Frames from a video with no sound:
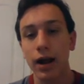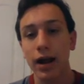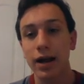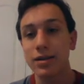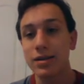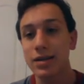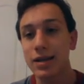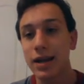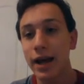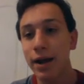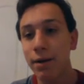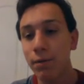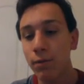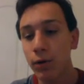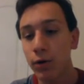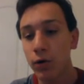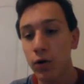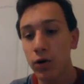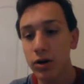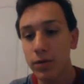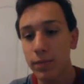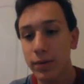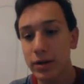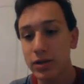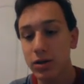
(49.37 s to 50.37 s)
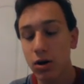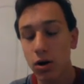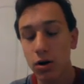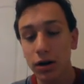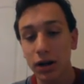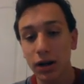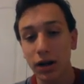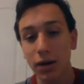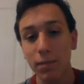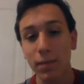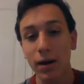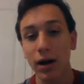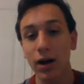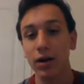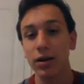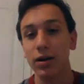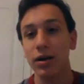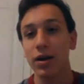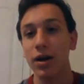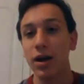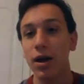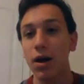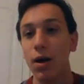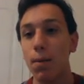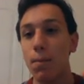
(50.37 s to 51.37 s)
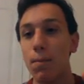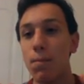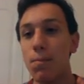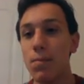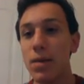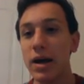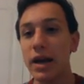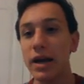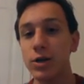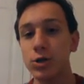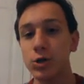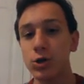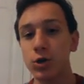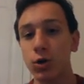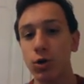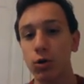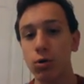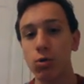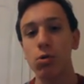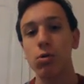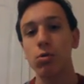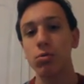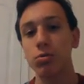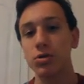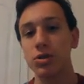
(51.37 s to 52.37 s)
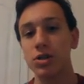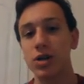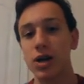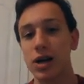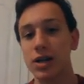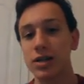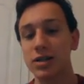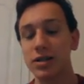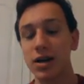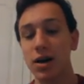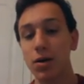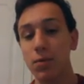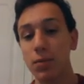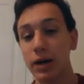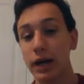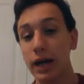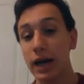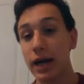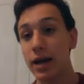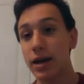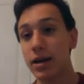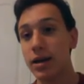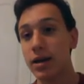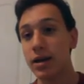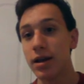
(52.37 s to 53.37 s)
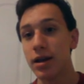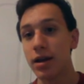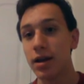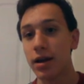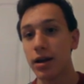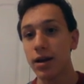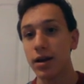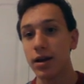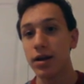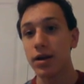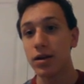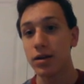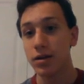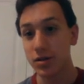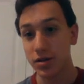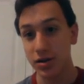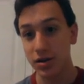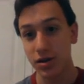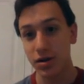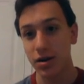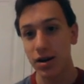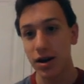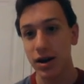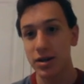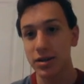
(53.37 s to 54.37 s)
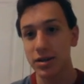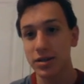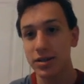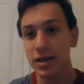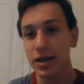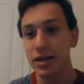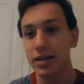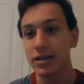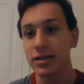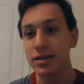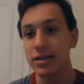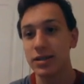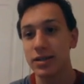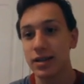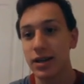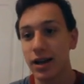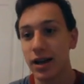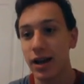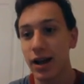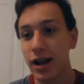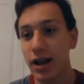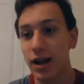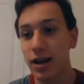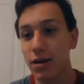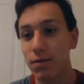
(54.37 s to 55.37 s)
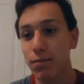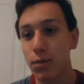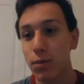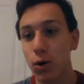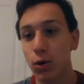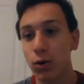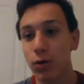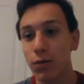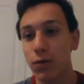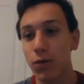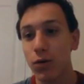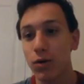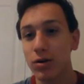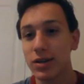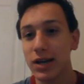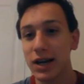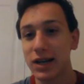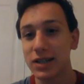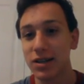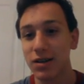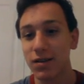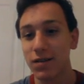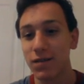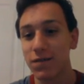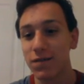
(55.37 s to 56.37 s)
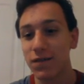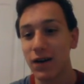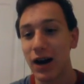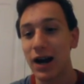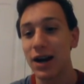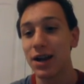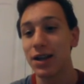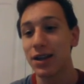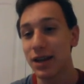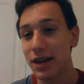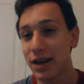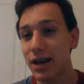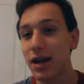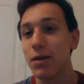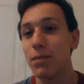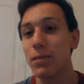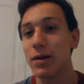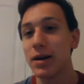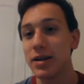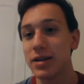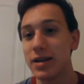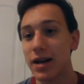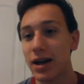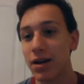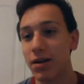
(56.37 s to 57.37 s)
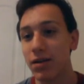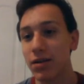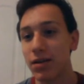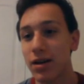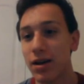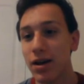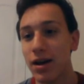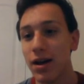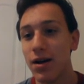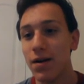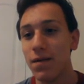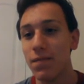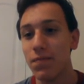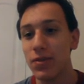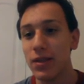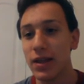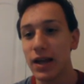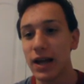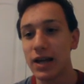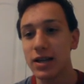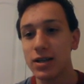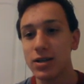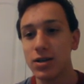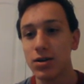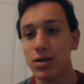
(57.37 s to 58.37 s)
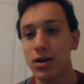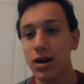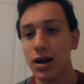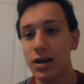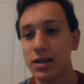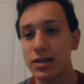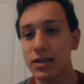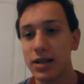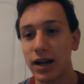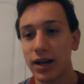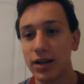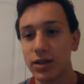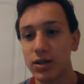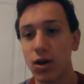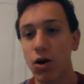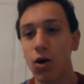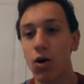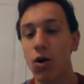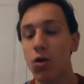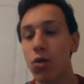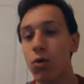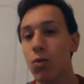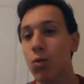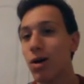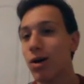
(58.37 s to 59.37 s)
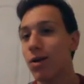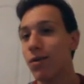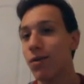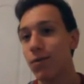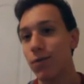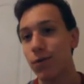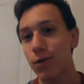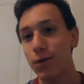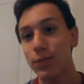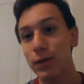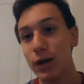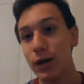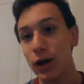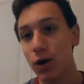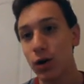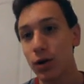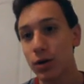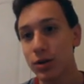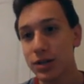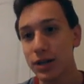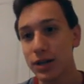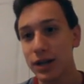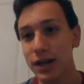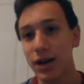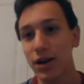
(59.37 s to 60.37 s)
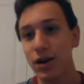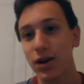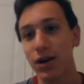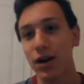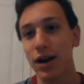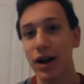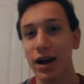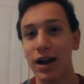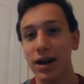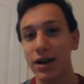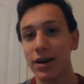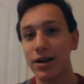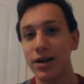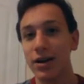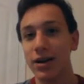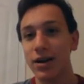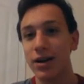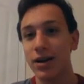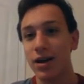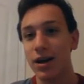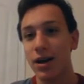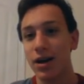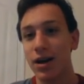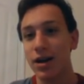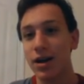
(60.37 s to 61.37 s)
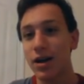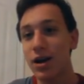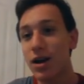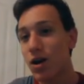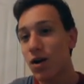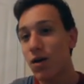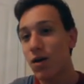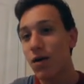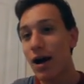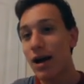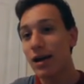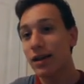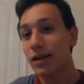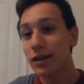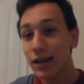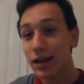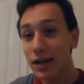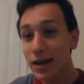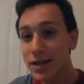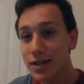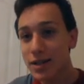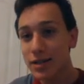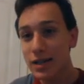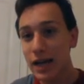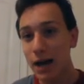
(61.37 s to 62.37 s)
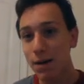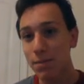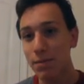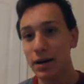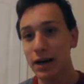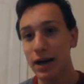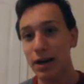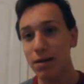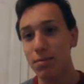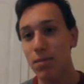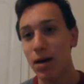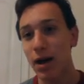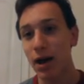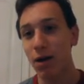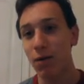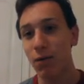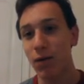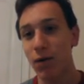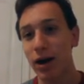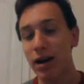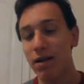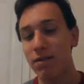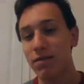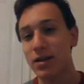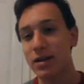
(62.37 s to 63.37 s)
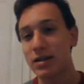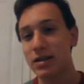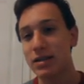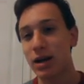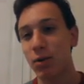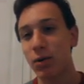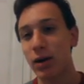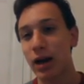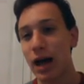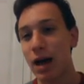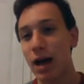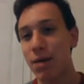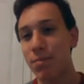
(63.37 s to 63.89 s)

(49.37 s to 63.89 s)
And today we're going to be talking about major cold shots coming in to the United States, and the polar vortex is finally coming down into the United States all the way from the Arctic here. And you know, at least it's happening in May, right? If this thing would